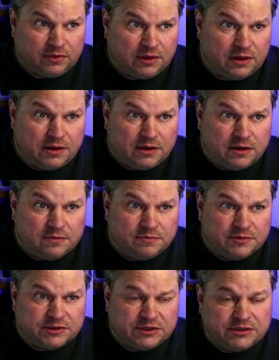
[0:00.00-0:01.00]
the
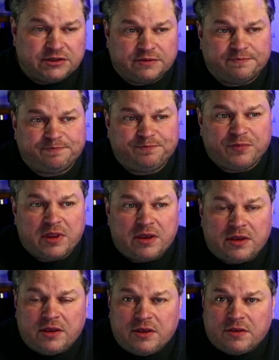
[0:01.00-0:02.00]
system.
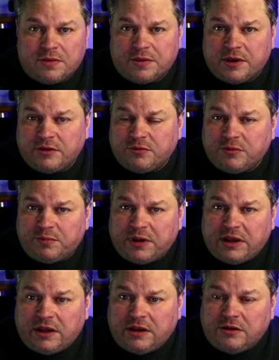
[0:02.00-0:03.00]
Third would
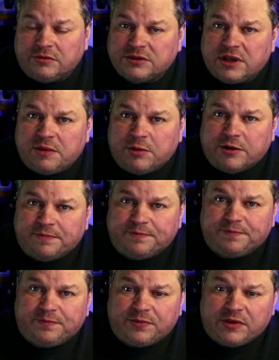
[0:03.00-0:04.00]
be your skimmer.
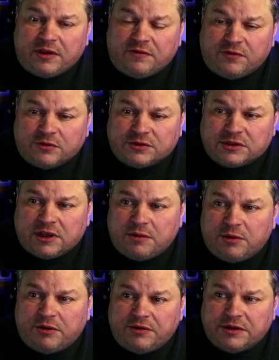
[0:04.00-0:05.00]
If your
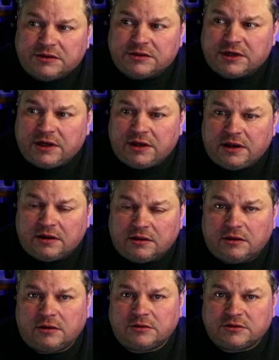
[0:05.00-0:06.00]
skimmer is taking a
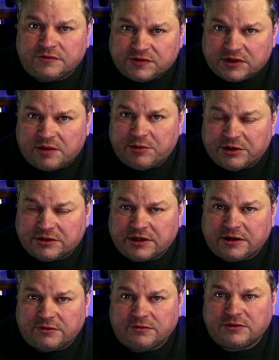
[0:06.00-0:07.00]
lot of skimmate
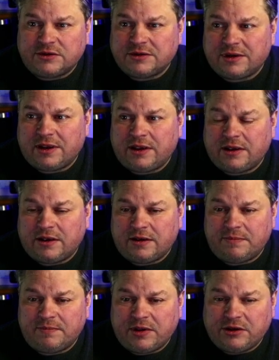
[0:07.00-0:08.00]
out
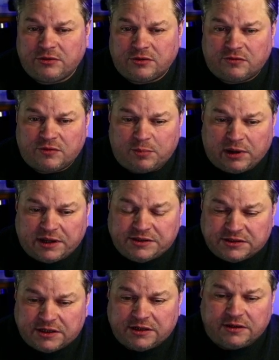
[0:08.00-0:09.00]
and you're not
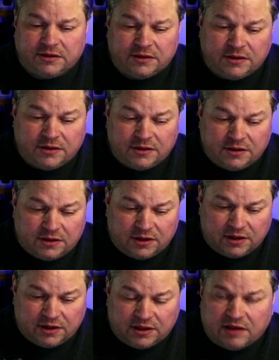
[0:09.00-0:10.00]
replacing
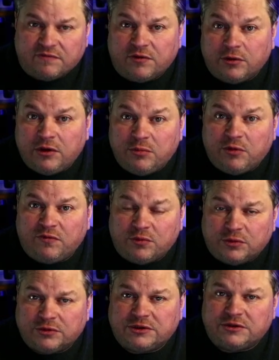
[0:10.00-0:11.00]
that volume of
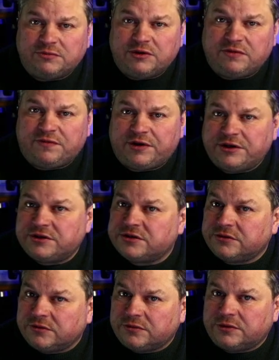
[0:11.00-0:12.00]
water with fresh
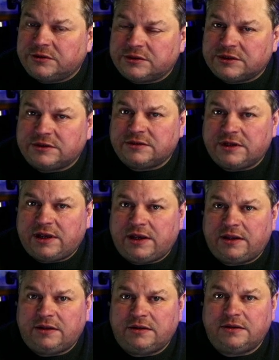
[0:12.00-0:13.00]
salt water,
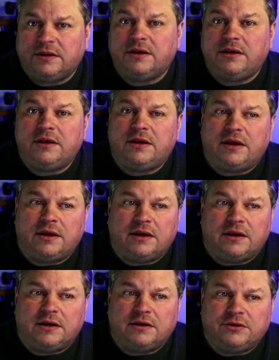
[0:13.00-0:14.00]
then
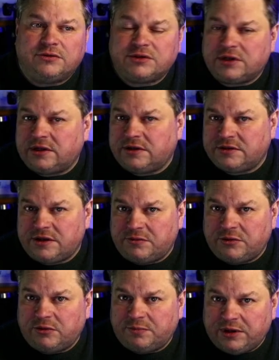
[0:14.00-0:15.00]
your salinity
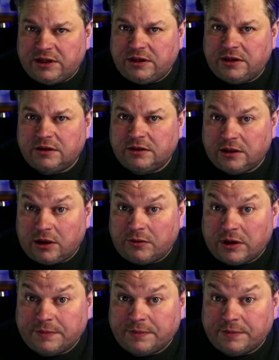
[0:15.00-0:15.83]
will be lower.